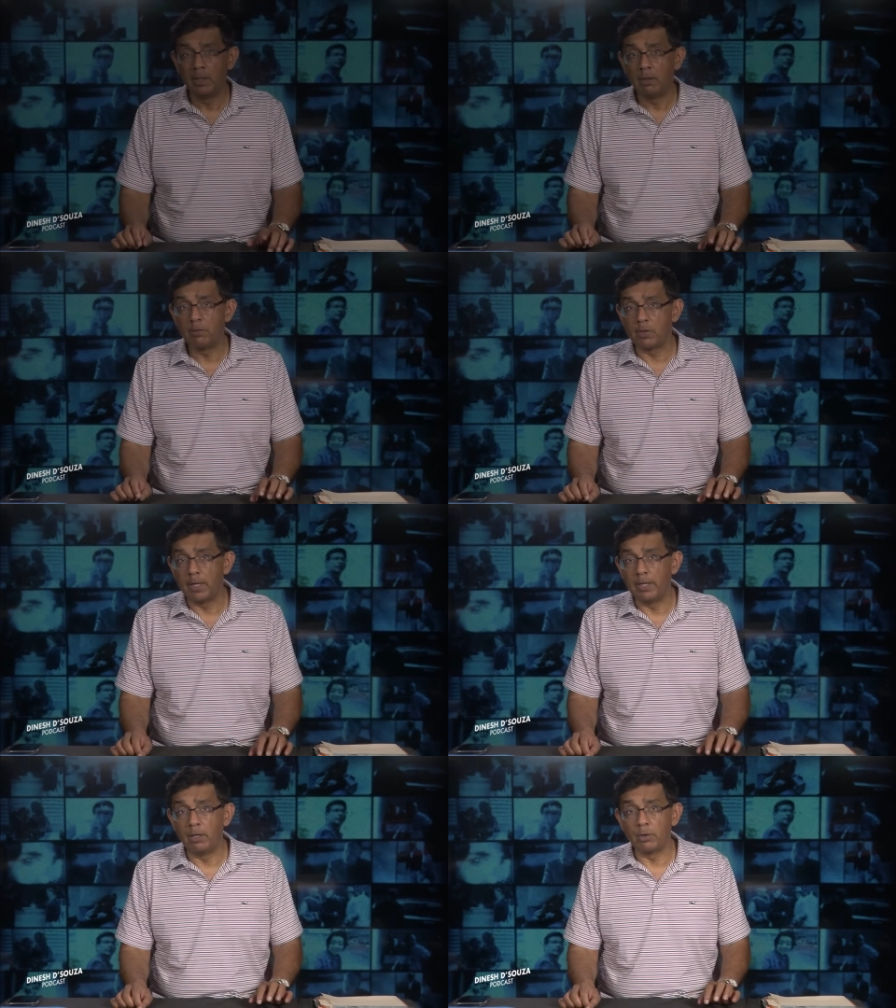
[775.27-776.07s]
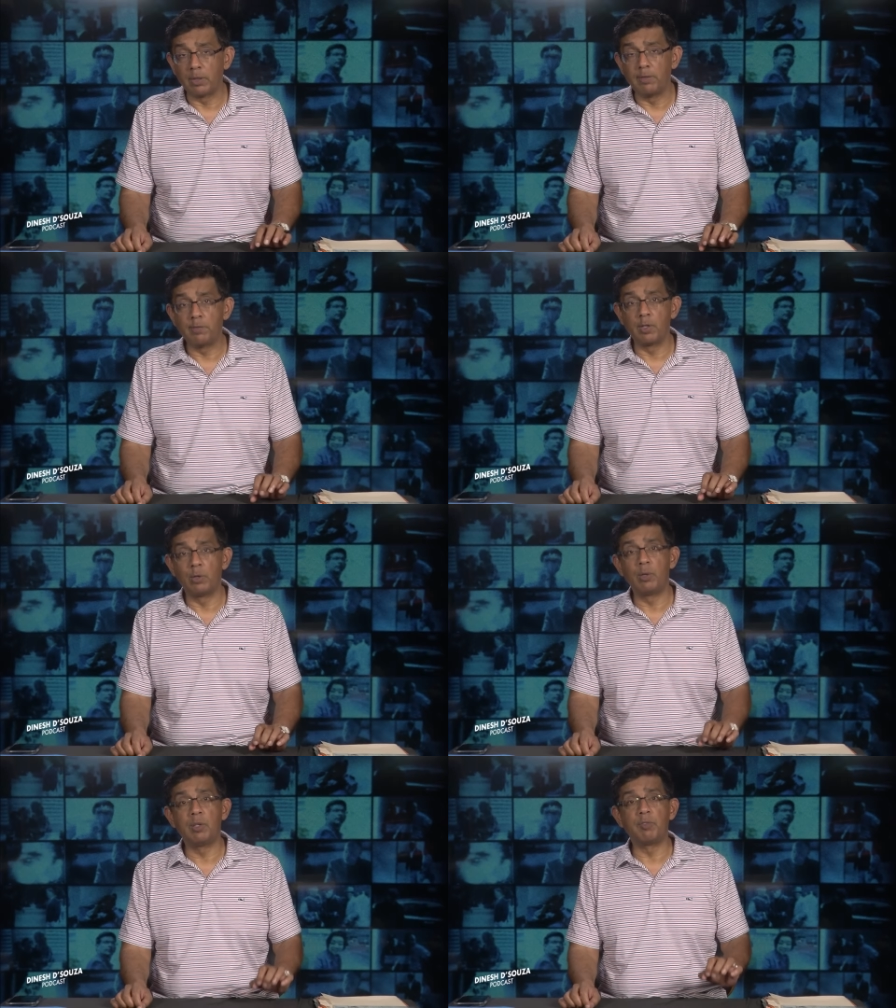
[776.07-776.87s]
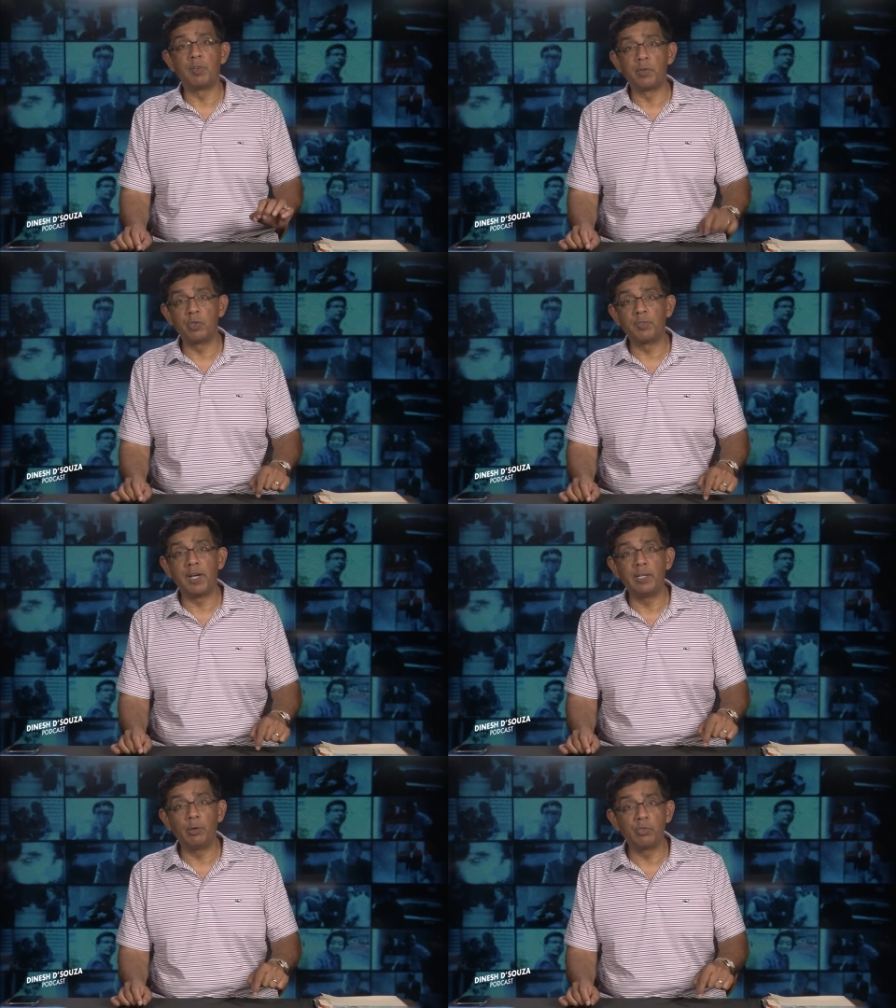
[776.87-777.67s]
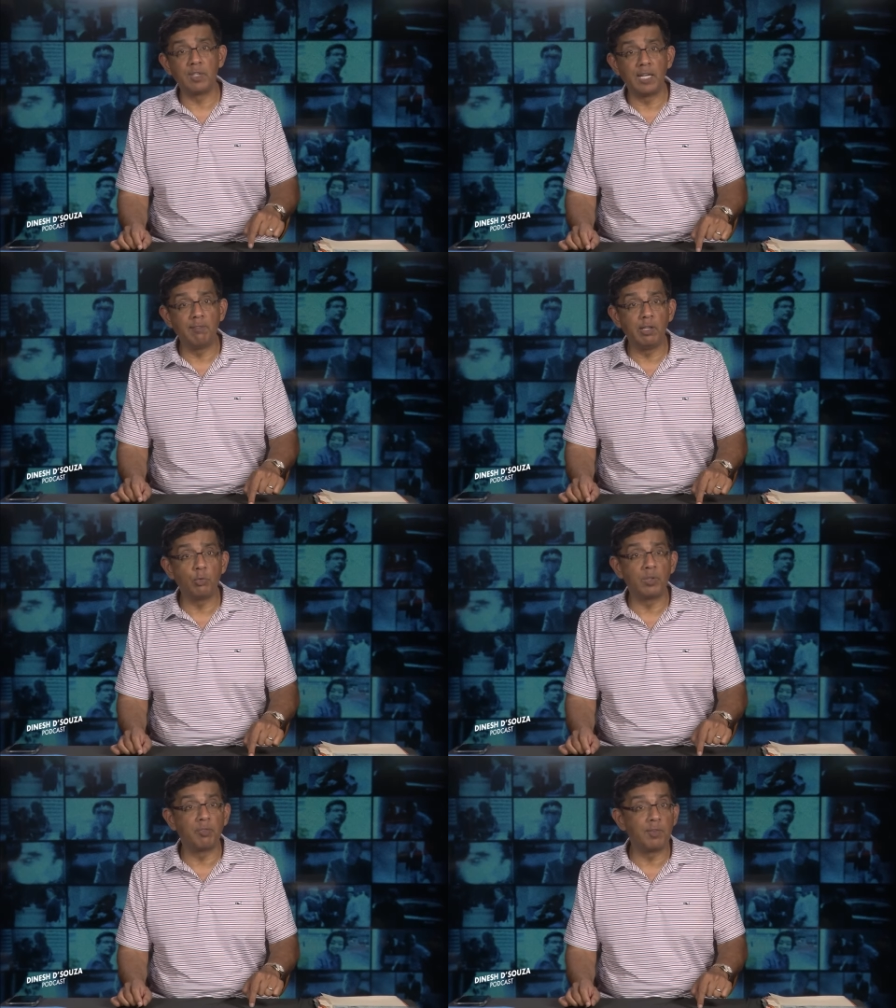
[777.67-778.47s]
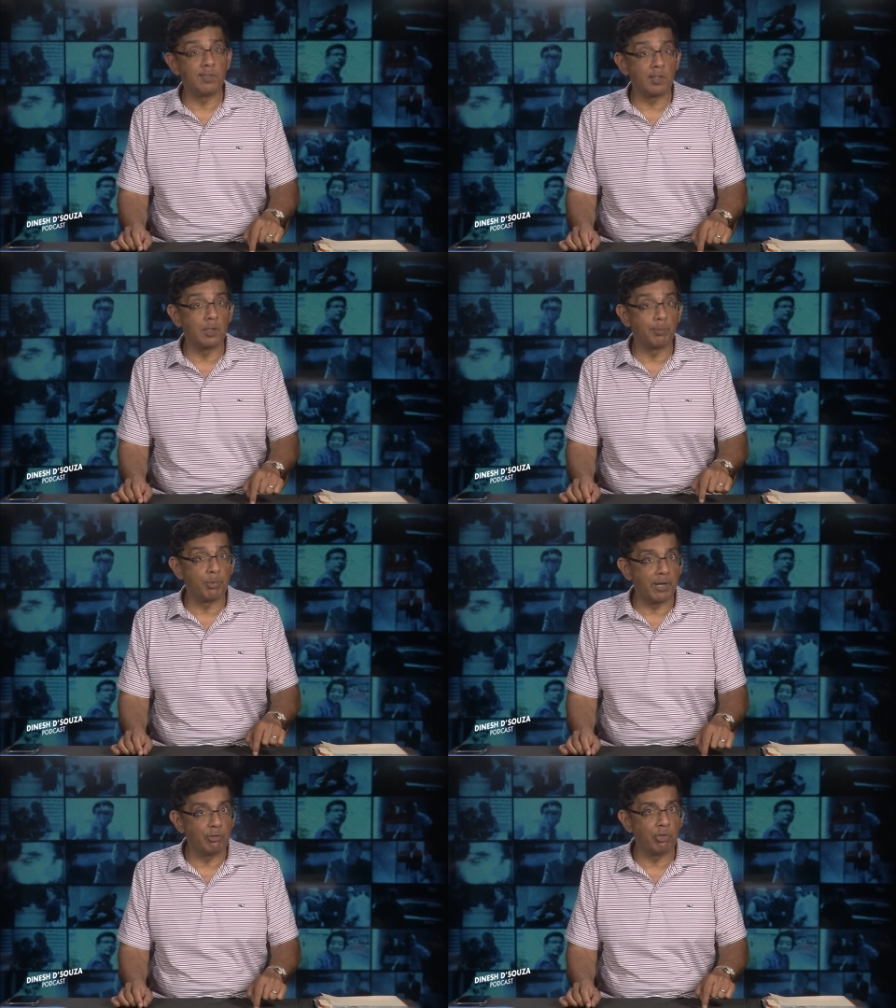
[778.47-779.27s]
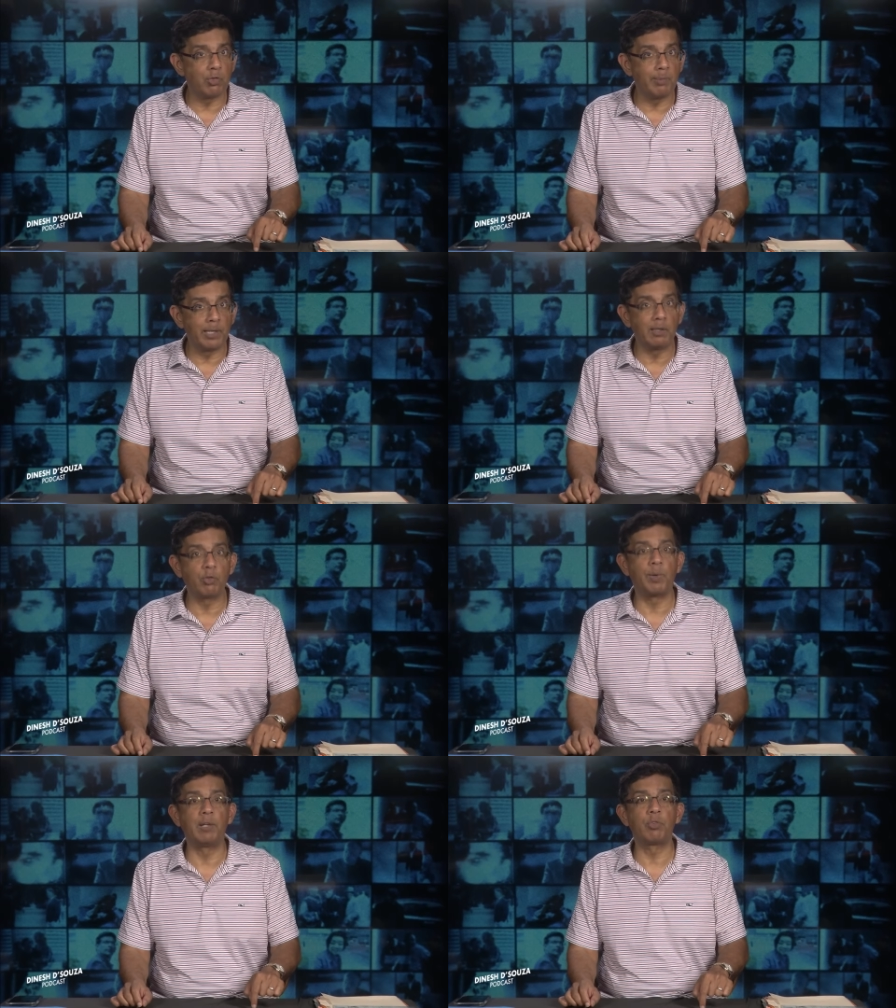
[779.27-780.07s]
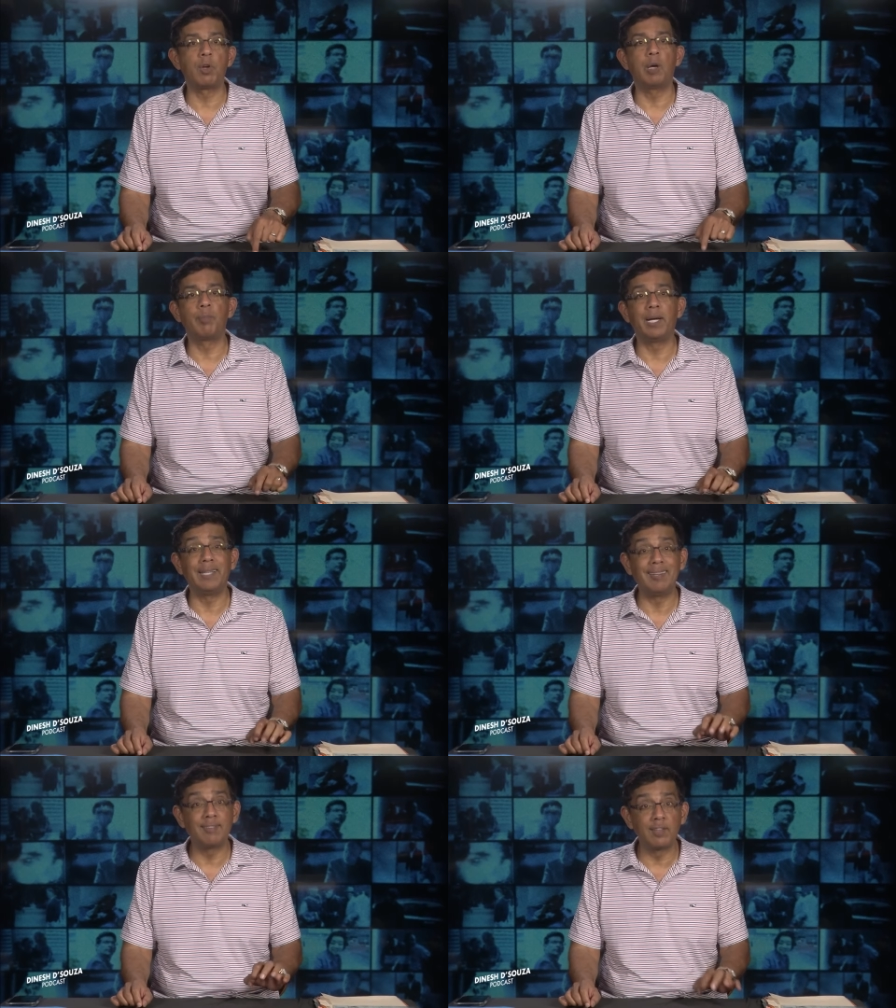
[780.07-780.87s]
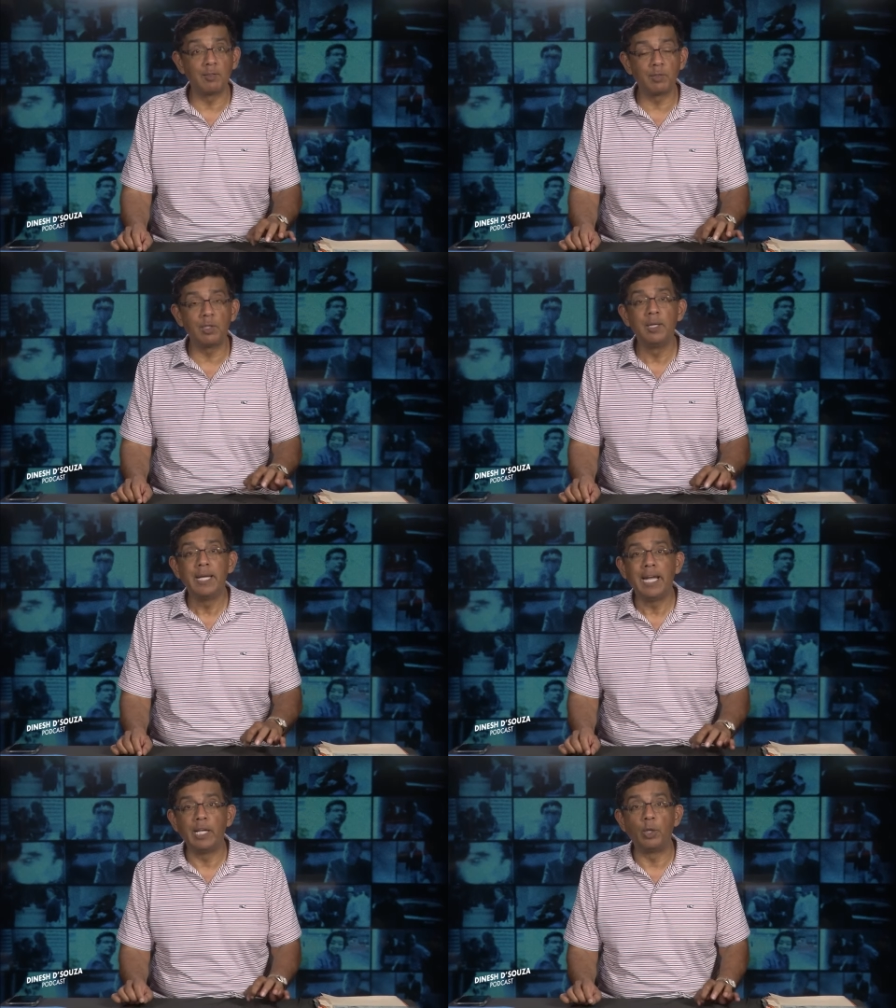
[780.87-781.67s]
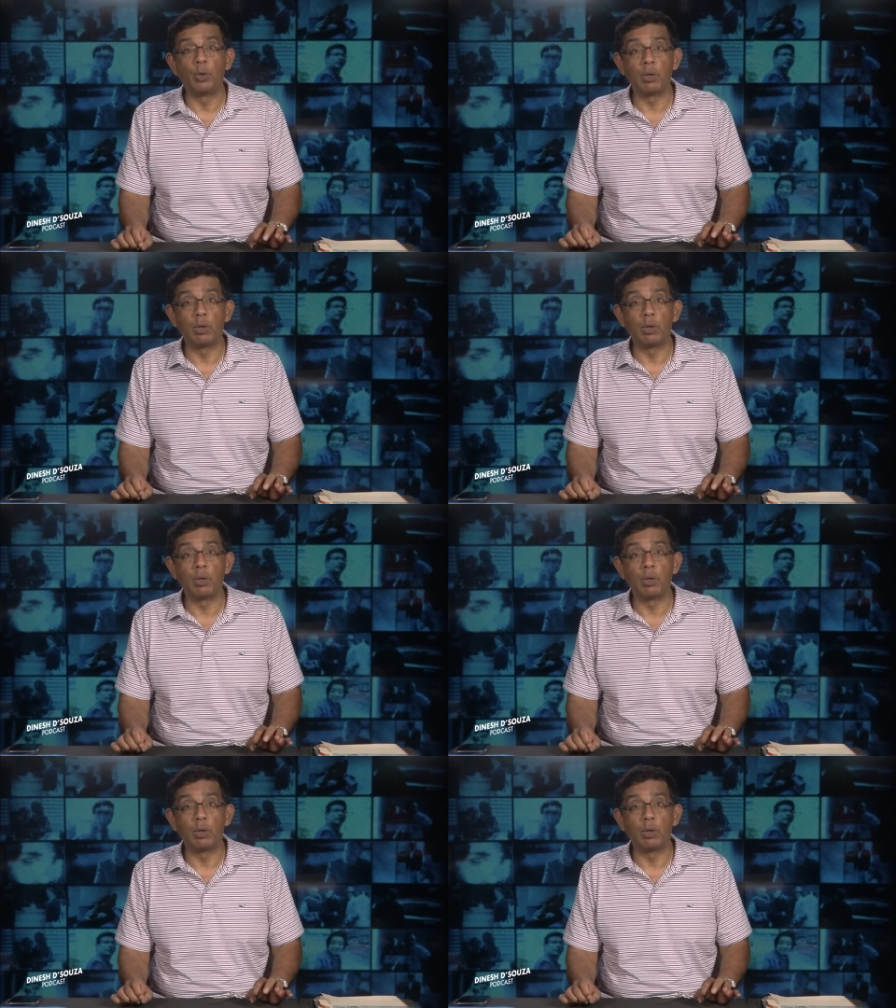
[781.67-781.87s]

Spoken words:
Here's an idea to consider. Diversify your savings with physical precious metals while stockpiling silver in your